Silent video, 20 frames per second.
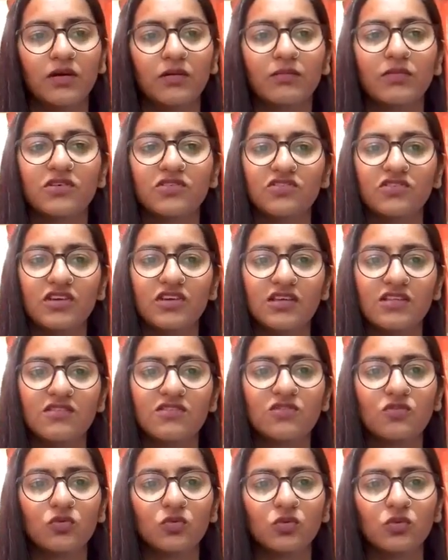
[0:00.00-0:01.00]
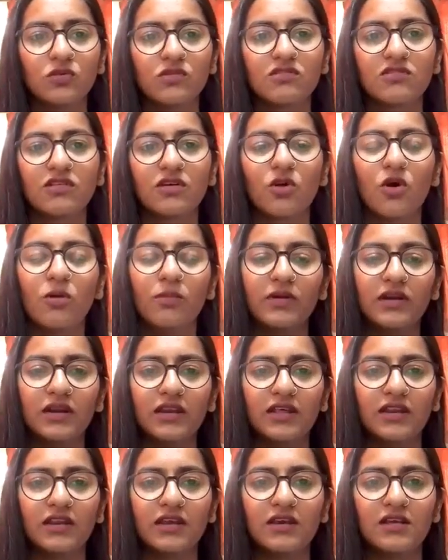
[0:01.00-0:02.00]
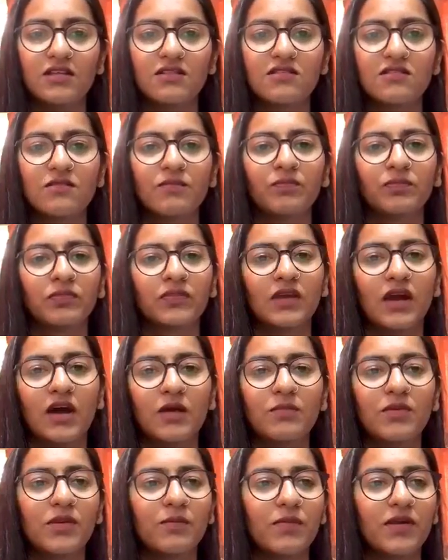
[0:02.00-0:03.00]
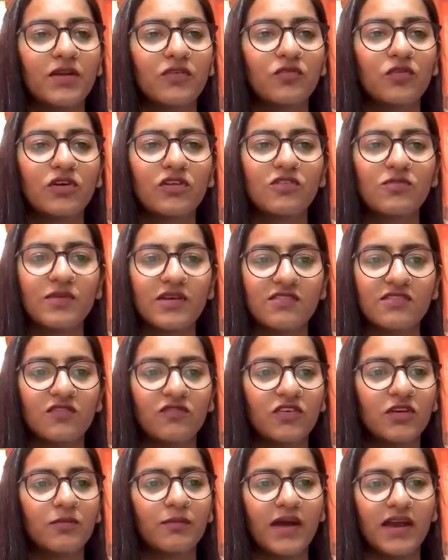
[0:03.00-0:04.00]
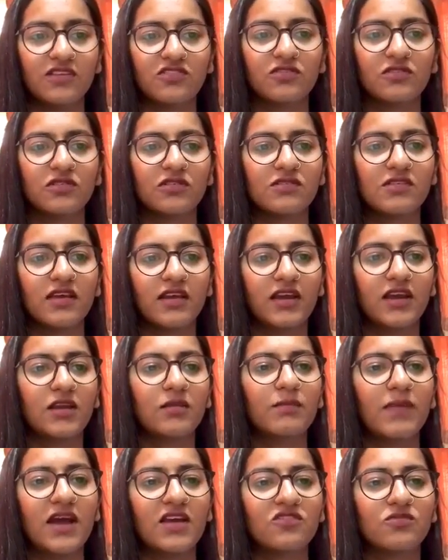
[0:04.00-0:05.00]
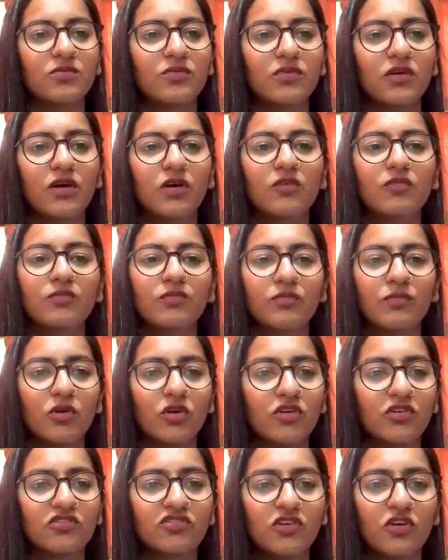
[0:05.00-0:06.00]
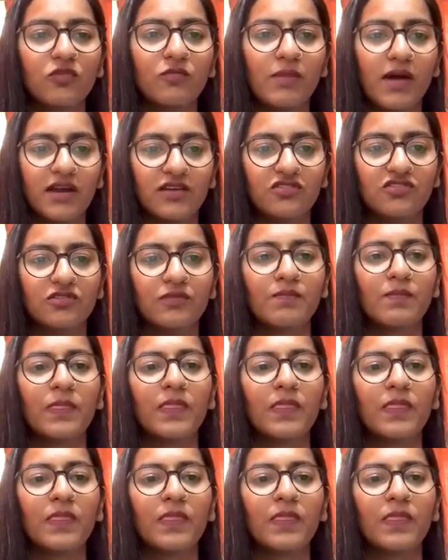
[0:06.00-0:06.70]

Machines, tools, raw materials are prepared for specific batch. Second, batch of production of batch.